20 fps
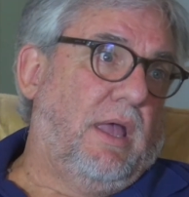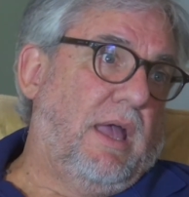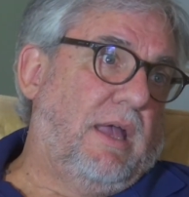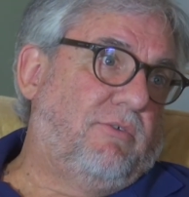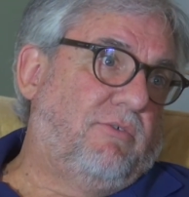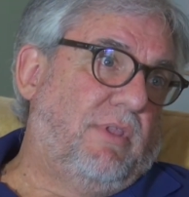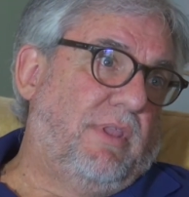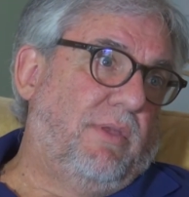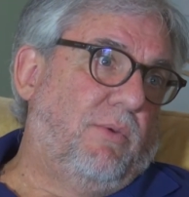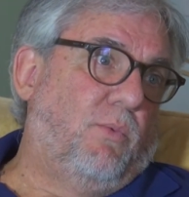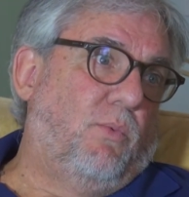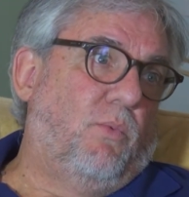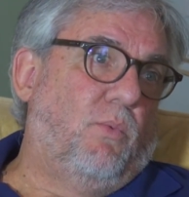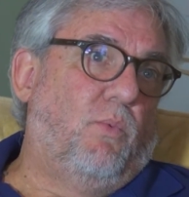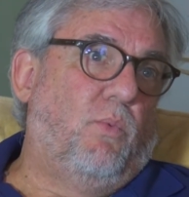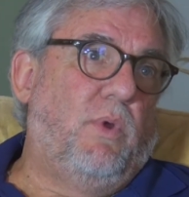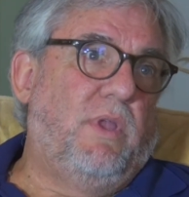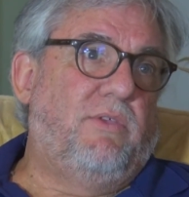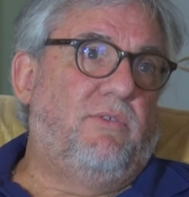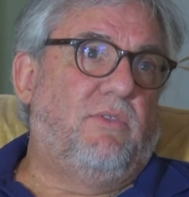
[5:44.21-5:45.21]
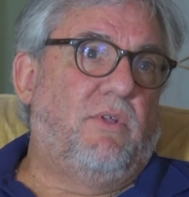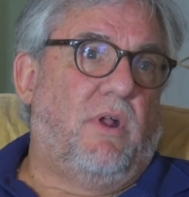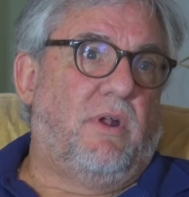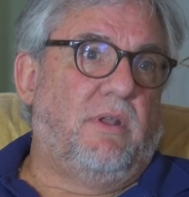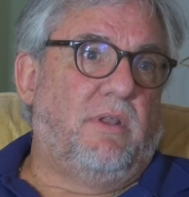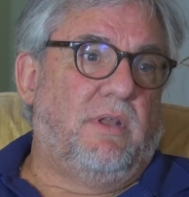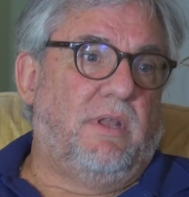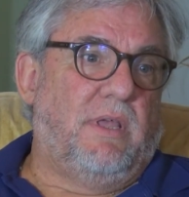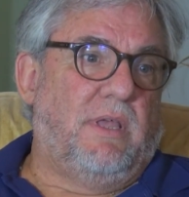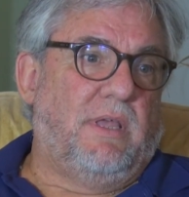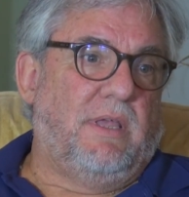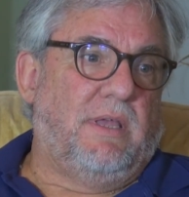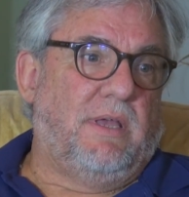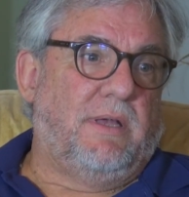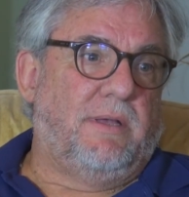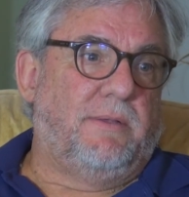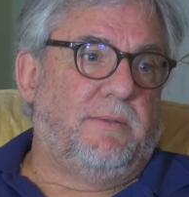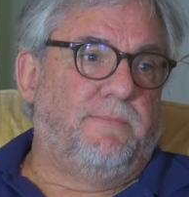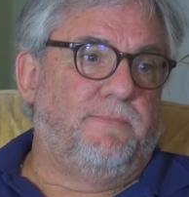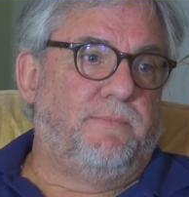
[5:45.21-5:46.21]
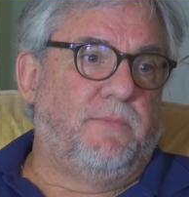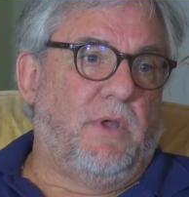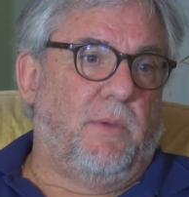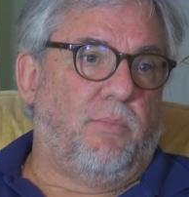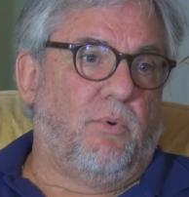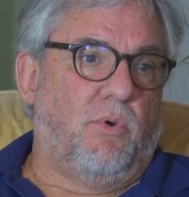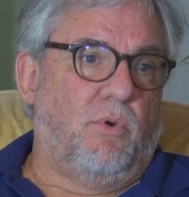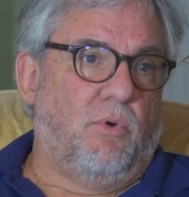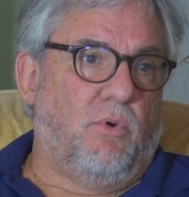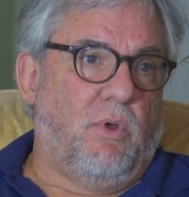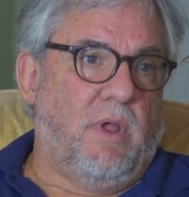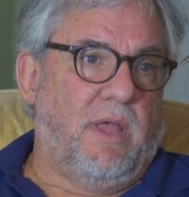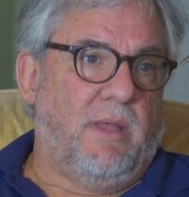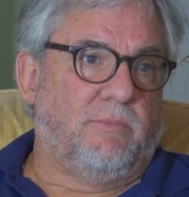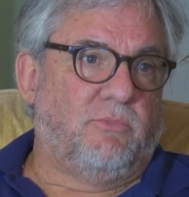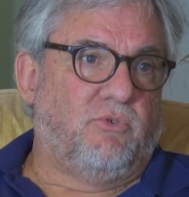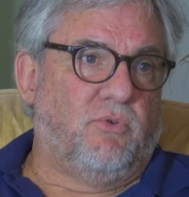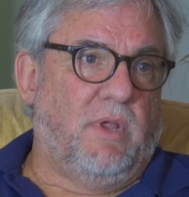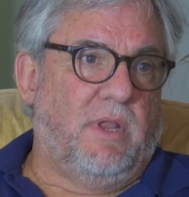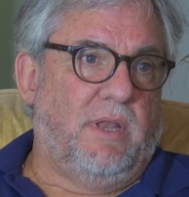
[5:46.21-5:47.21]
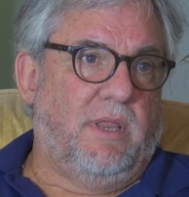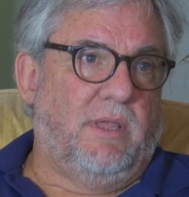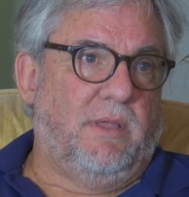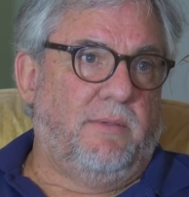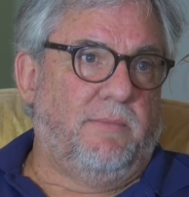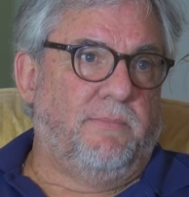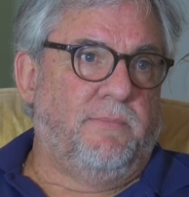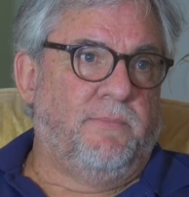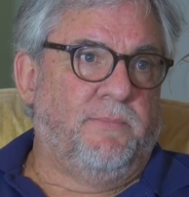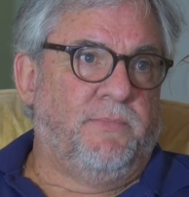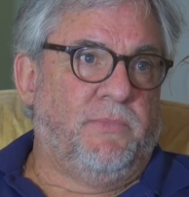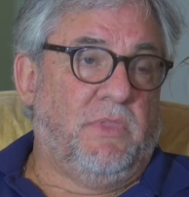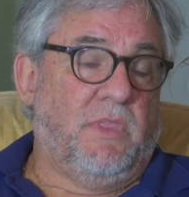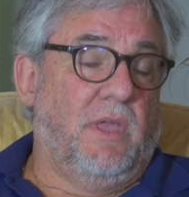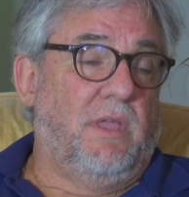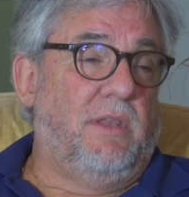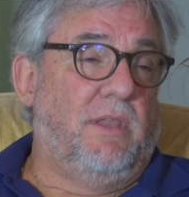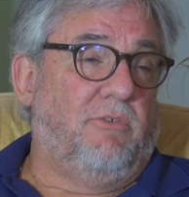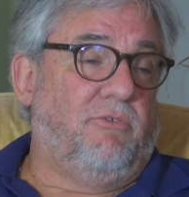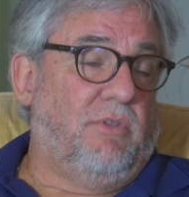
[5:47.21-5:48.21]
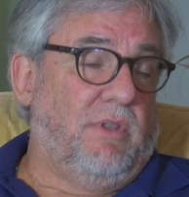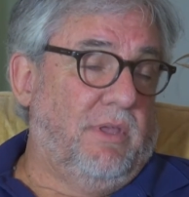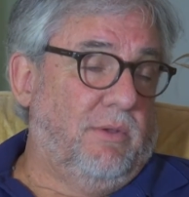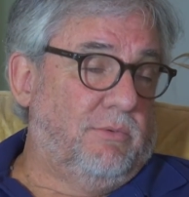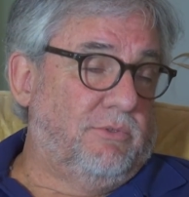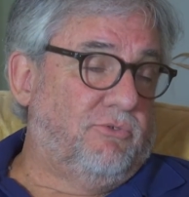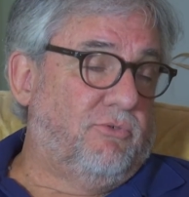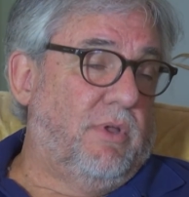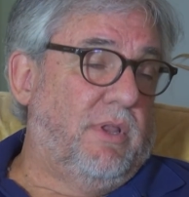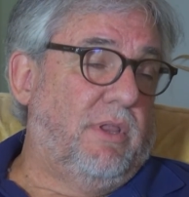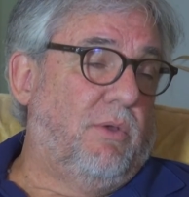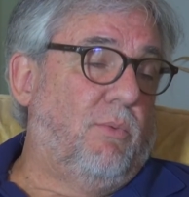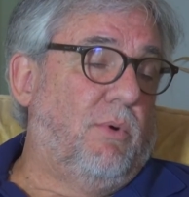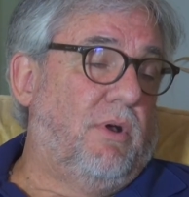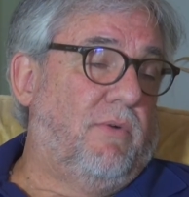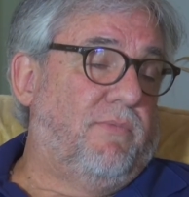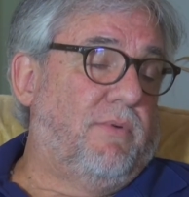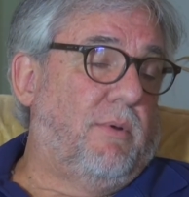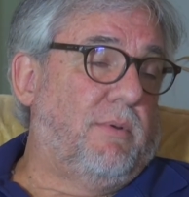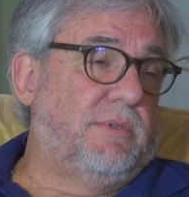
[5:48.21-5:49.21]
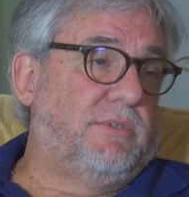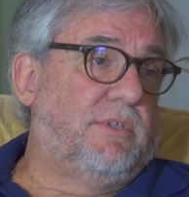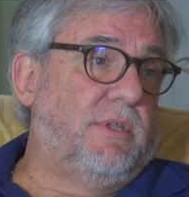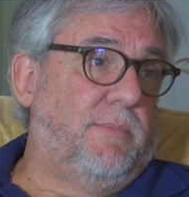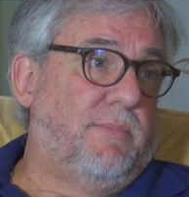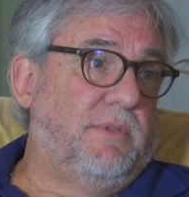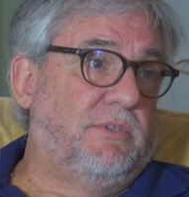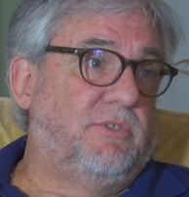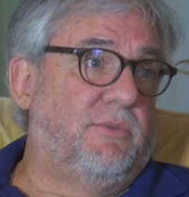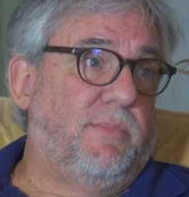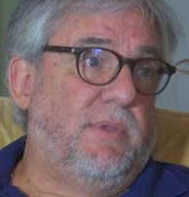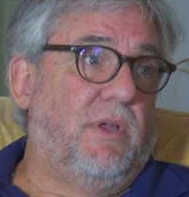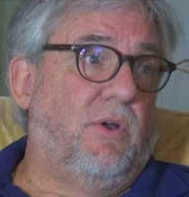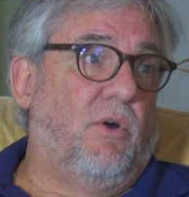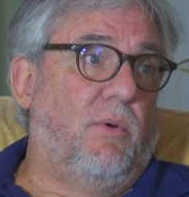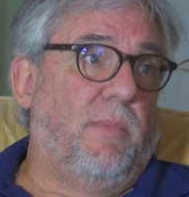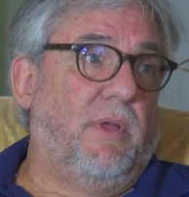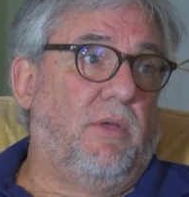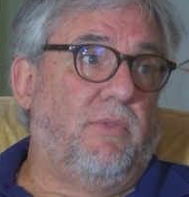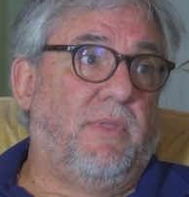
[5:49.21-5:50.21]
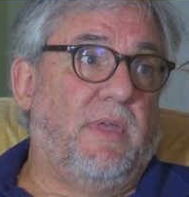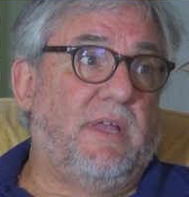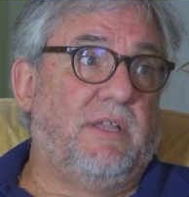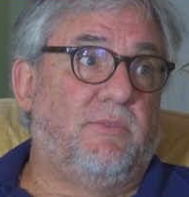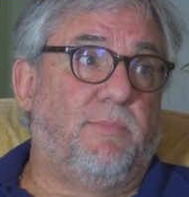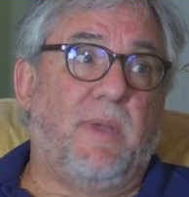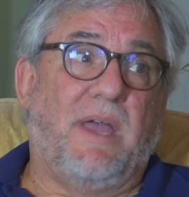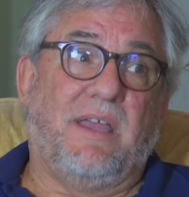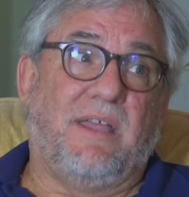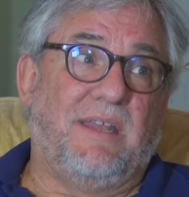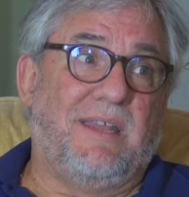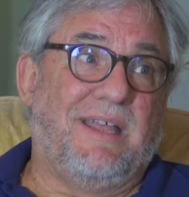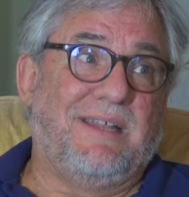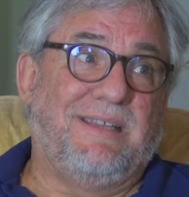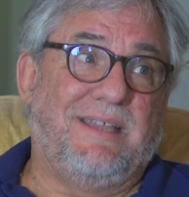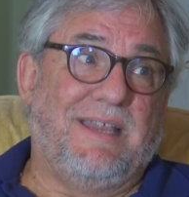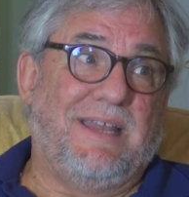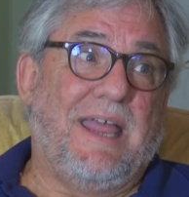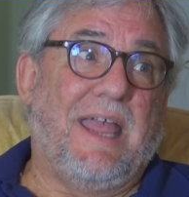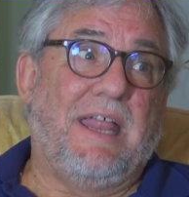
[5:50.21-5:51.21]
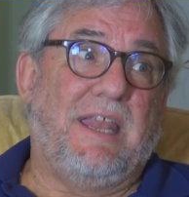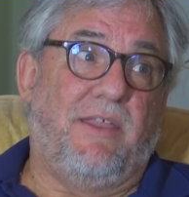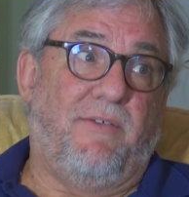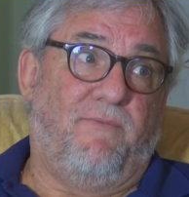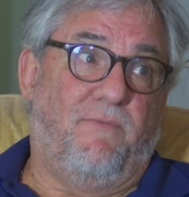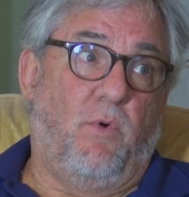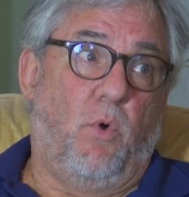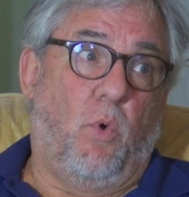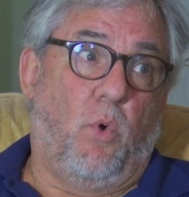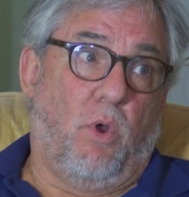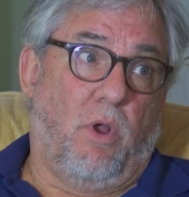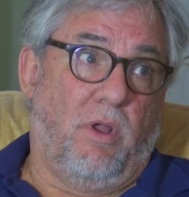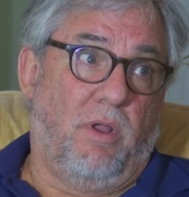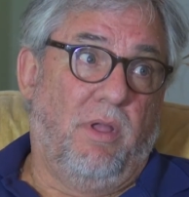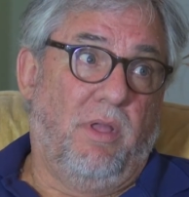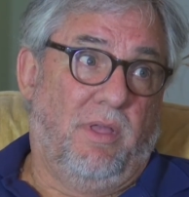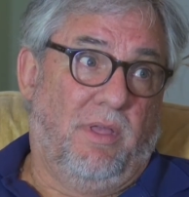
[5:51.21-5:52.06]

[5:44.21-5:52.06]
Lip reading: Actually, we started a program training. Initially, it was training welfare recipients to be home health aides back in 1984.